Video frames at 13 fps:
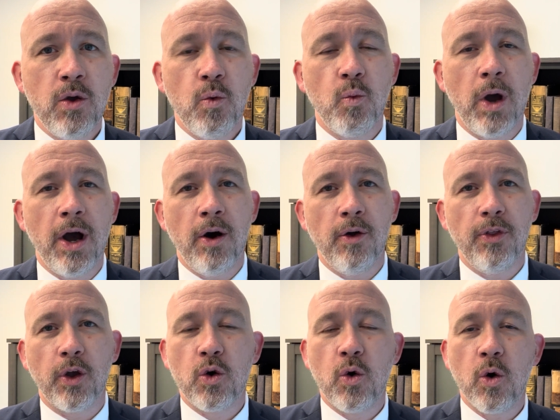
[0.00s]
Well,
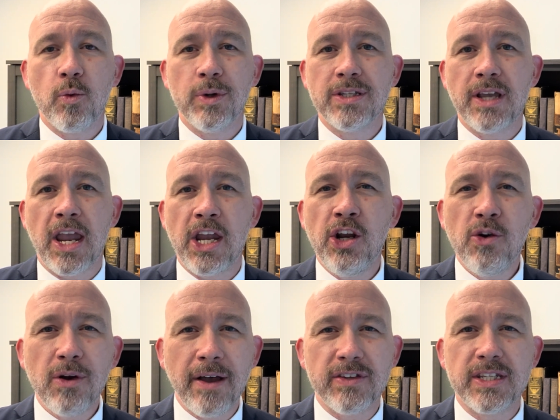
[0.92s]
the court would say you
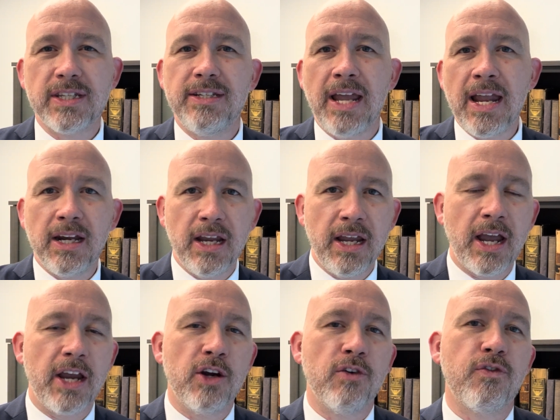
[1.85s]
don't have standing
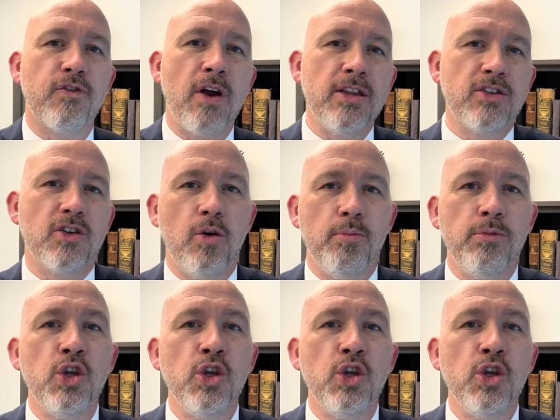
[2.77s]
at your friend's home.